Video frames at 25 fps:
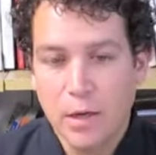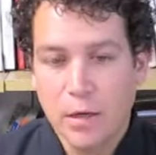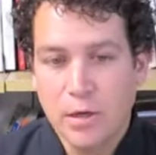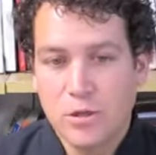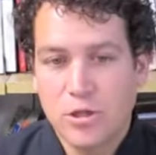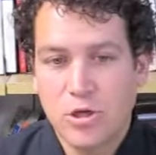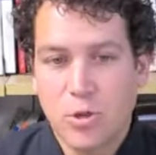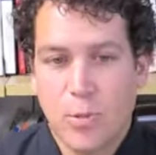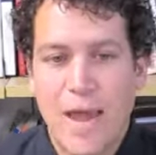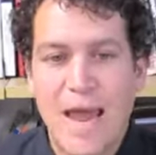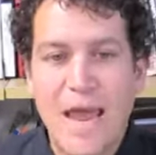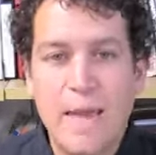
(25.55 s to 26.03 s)

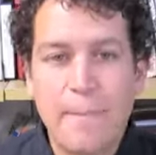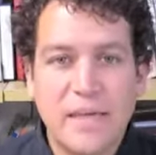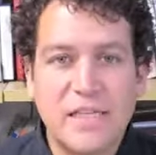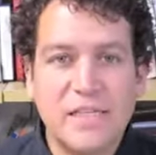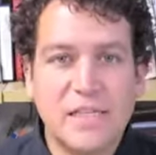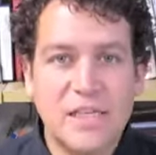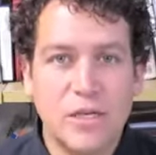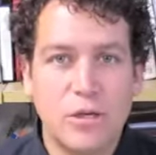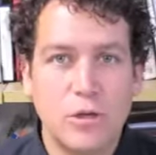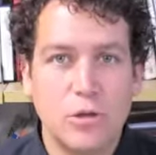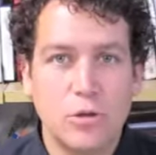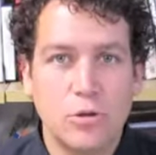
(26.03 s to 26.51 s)
So
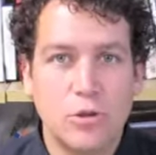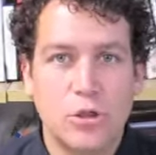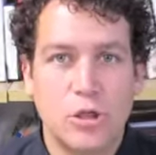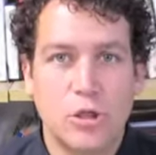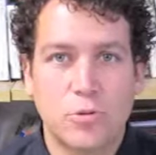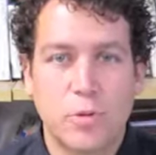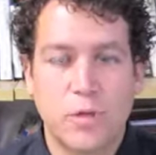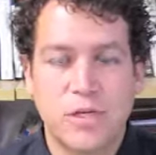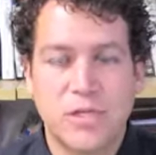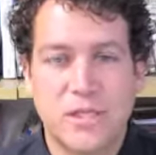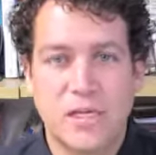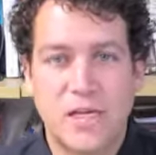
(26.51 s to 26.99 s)
ABC News
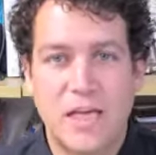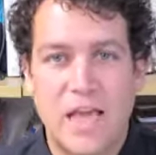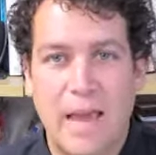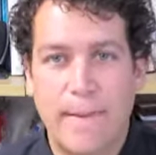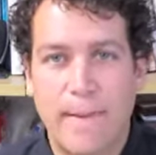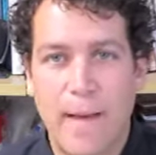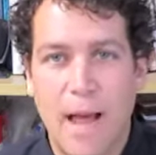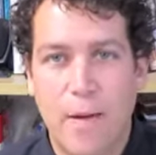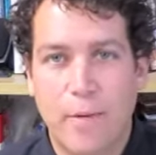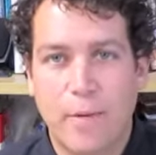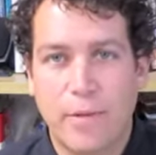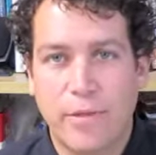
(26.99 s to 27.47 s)
just recently
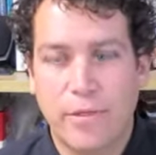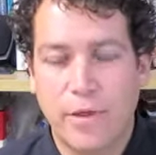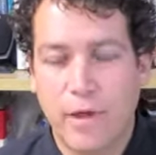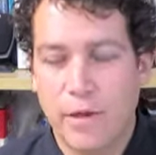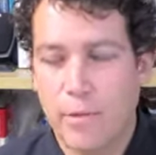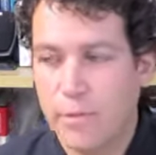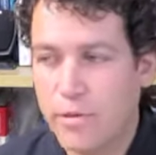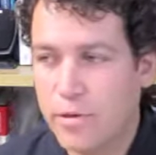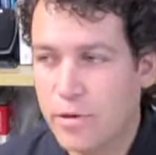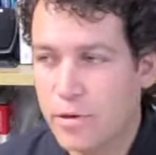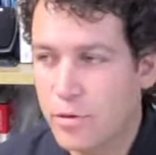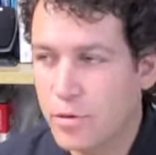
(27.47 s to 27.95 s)
came out with
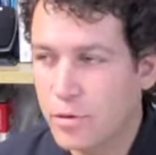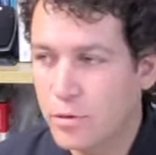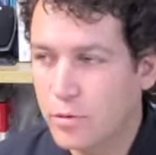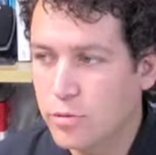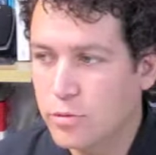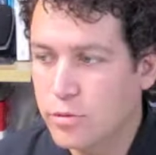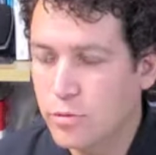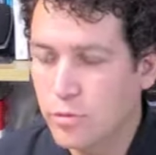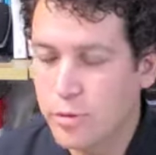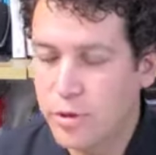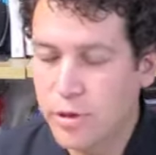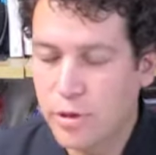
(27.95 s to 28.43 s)
a, with a
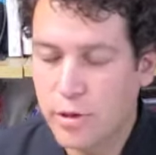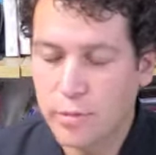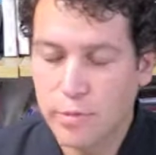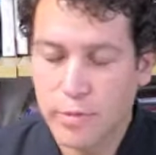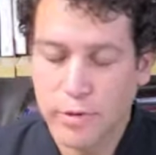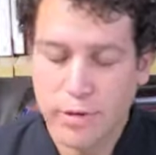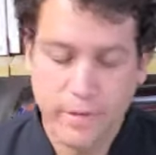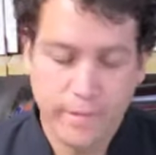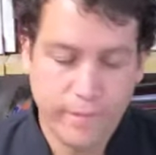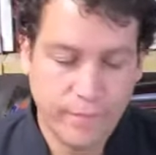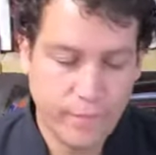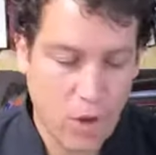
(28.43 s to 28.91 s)
new with an
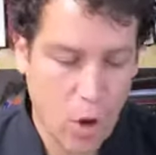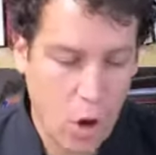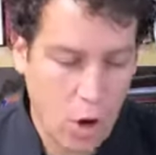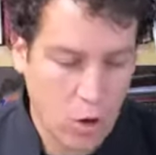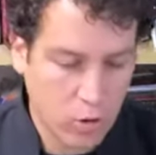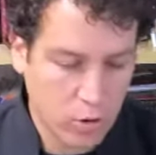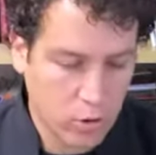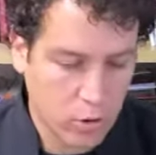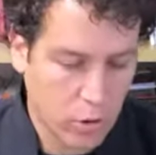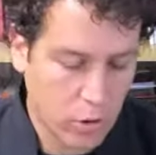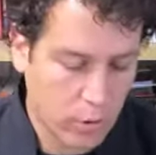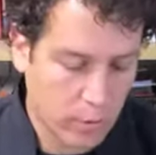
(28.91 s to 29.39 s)
with an
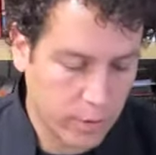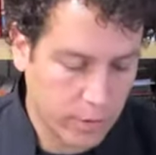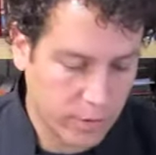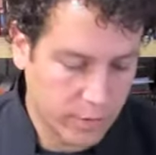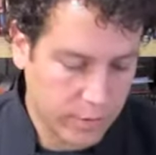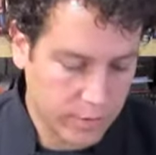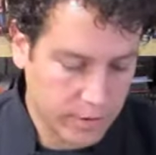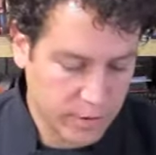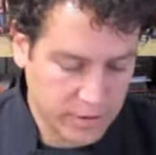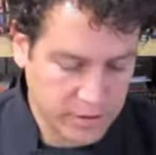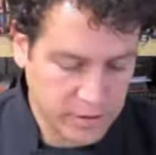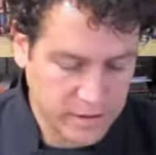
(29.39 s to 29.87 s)
article with a,
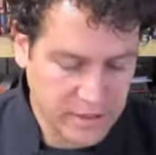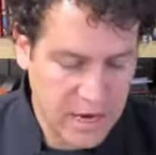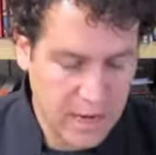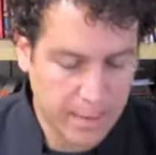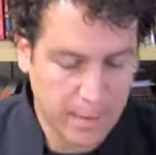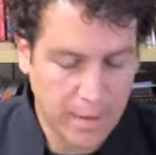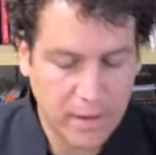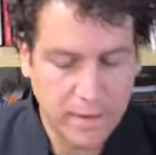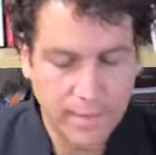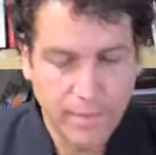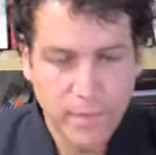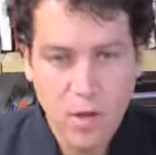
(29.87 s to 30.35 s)
with a
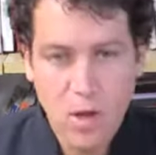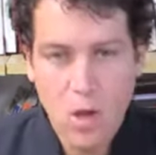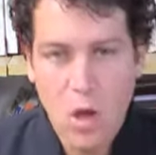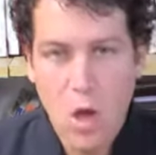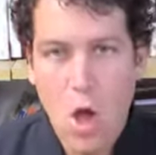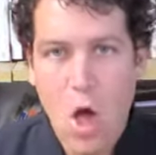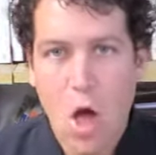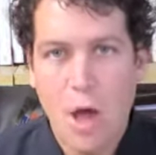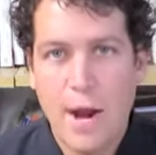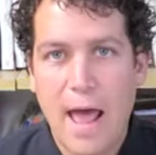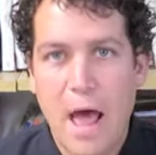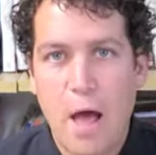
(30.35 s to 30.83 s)
segment
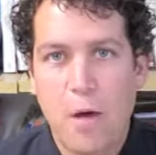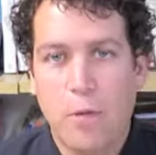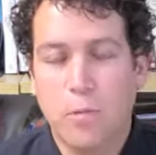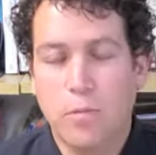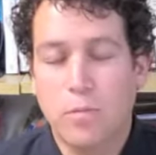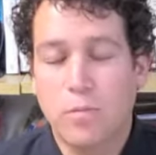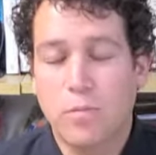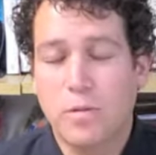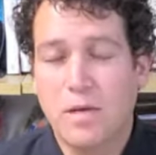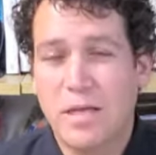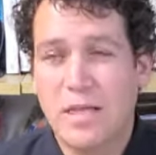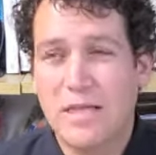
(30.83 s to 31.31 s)
on how
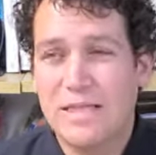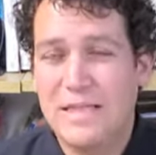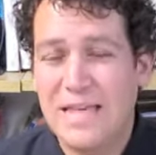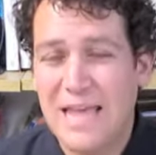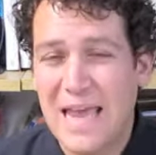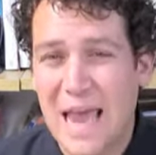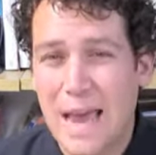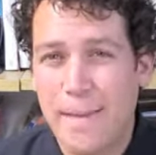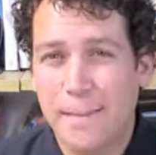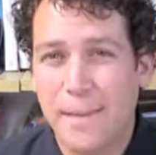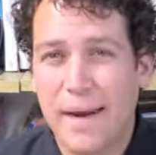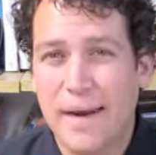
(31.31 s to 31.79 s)

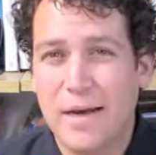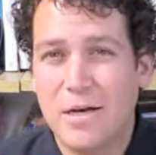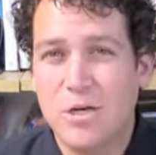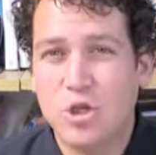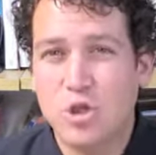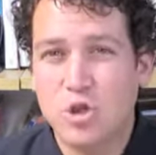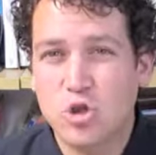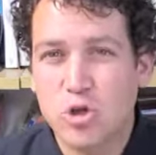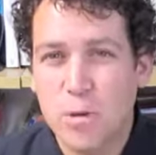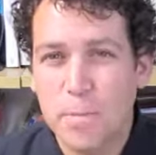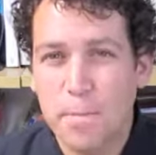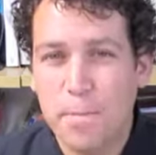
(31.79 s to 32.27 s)
contaminated
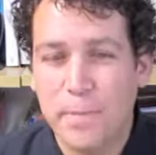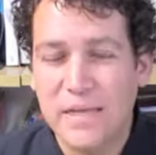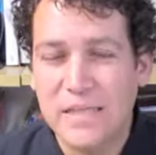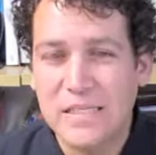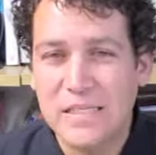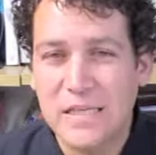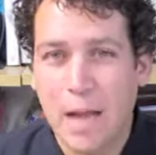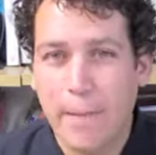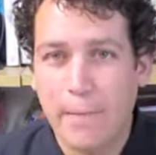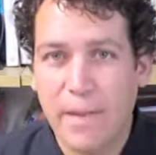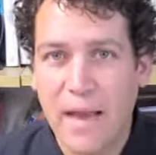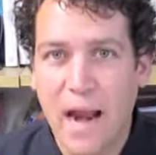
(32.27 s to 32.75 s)
shrimp
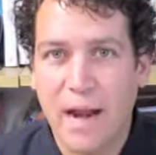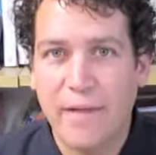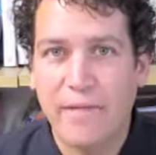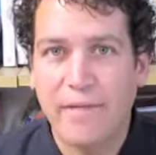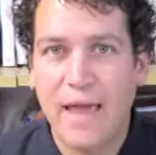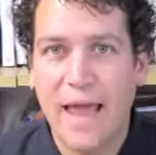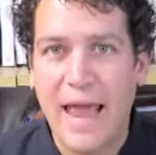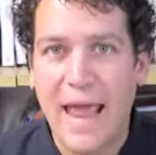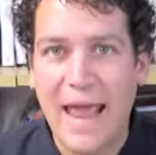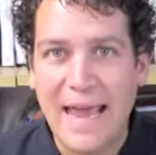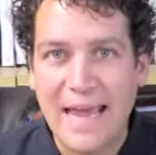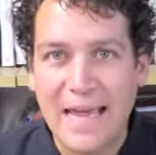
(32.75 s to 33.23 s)
is coming out
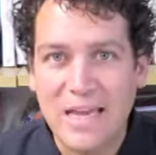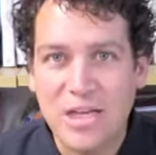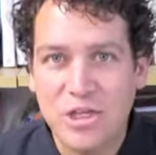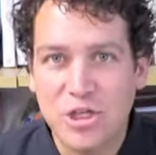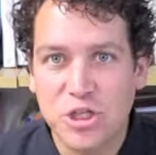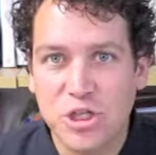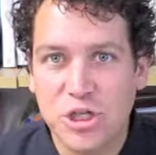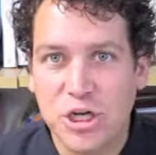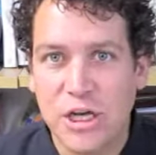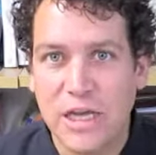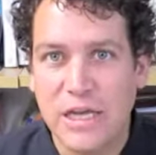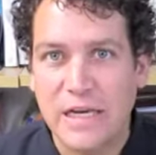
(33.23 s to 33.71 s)
of
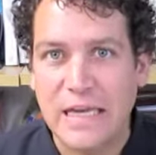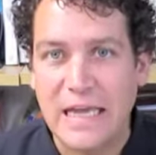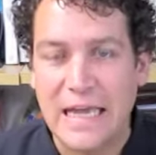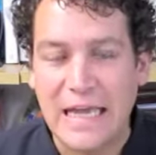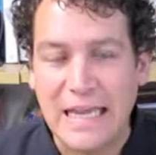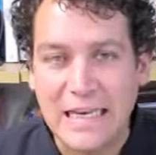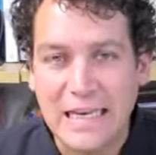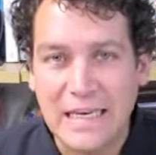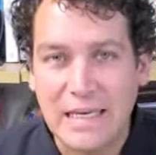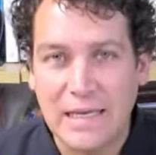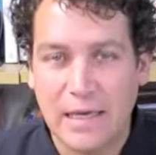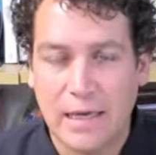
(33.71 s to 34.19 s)
Asia and
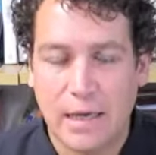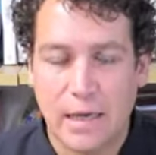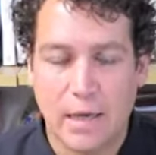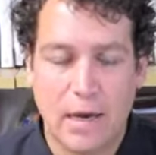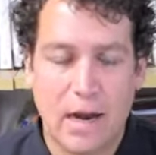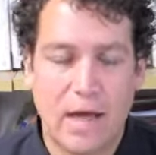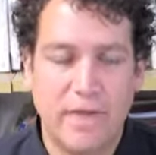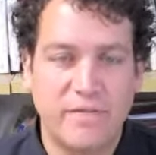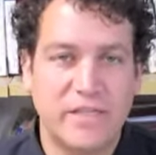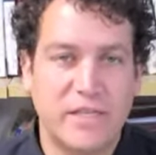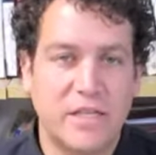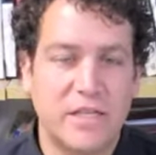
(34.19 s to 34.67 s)
India.
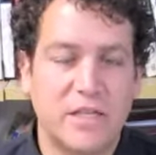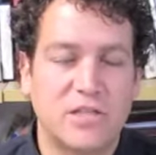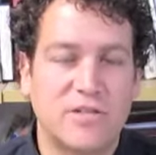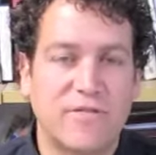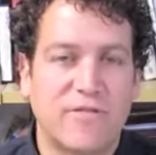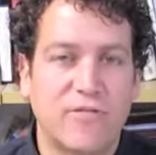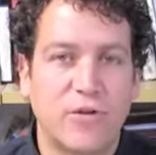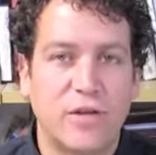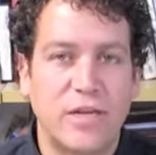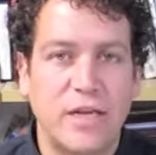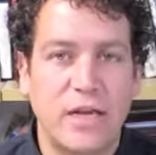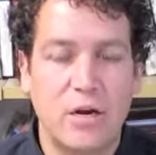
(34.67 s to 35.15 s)
And I've said this
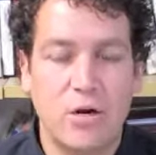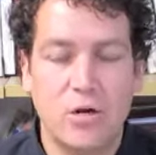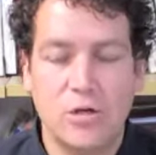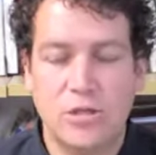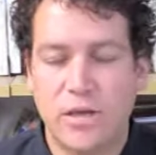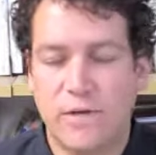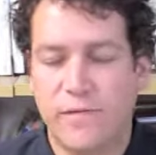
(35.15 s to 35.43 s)
for years.